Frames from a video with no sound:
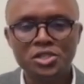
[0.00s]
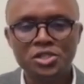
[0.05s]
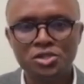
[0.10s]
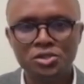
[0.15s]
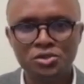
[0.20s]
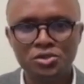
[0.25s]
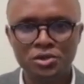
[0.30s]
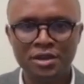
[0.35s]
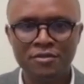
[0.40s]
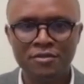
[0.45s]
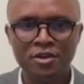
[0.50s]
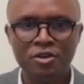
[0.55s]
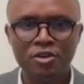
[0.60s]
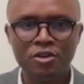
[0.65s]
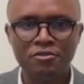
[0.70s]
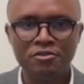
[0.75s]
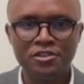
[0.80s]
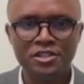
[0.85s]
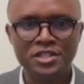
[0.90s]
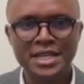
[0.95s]
to have a
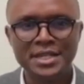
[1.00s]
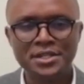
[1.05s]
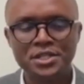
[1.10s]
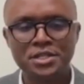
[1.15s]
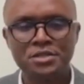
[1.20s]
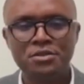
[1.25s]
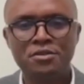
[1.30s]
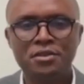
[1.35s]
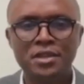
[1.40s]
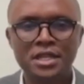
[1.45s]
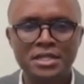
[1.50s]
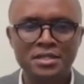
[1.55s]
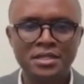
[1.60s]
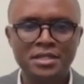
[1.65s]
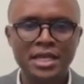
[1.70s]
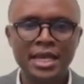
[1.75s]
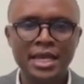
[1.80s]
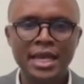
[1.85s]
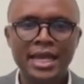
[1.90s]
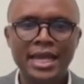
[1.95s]
conversation on this
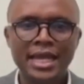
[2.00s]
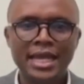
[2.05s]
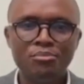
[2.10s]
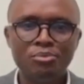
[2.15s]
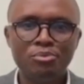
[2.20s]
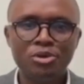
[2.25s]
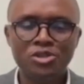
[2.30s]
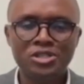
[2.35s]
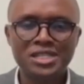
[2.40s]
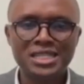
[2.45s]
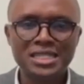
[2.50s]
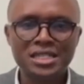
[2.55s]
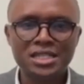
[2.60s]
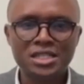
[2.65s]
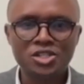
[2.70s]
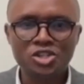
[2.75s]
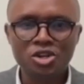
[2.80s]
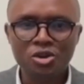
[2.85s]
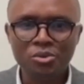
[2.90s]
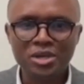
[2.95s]

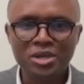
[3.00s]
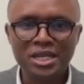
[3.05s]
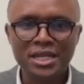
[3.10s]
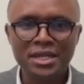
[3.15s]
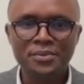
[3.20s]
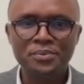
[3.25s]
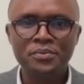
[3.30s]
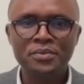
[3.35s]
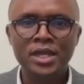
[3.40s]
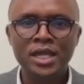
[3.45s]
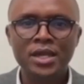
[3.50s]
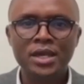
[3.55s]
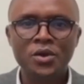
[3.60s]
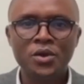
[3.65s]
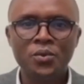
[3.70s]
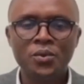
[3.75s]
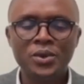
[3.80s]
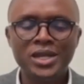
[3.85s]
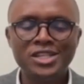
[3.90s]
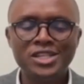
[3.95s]
important topic.
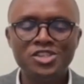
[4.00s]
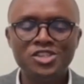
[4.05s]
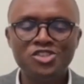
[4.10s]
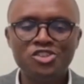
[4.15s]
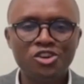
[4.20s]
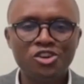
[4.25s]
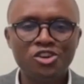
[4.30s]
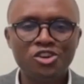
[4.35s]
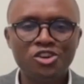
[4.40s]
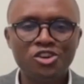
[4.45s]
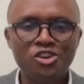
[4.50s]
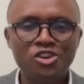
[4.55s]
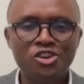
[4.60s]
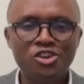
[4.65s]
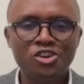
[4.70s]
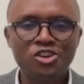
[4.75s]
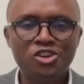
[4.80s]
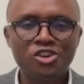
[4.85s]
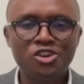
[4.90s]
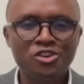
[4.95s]
We
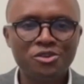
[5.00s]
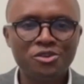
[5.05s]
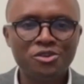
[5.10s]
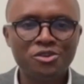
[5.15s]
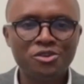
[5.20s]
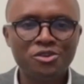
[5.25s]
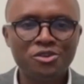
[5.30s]
don't